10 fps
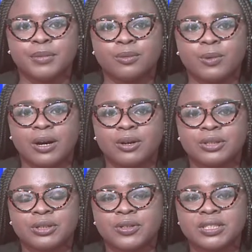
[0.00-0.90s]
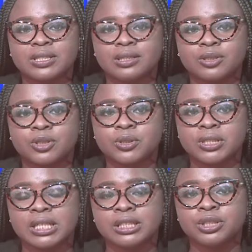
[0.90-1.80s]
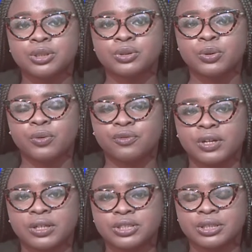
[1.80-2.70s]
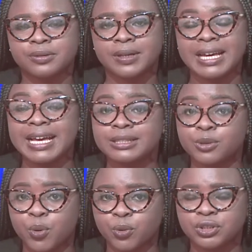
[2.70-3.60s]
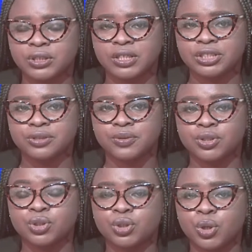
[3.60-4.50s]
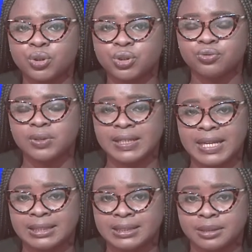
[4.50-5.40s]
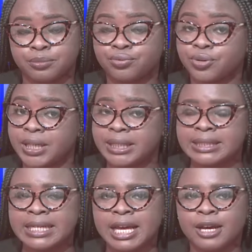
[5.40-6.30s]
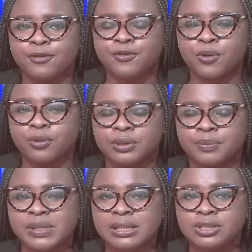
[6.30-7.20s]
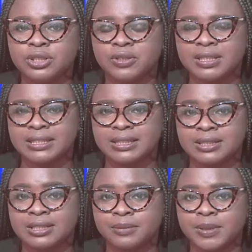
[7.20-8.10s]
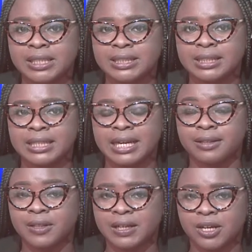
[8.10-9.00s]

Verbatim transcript: Meanwhile, the Christian Association of Nigeria has urged Nigerians not to relent in praying for the peace, unity and stability in the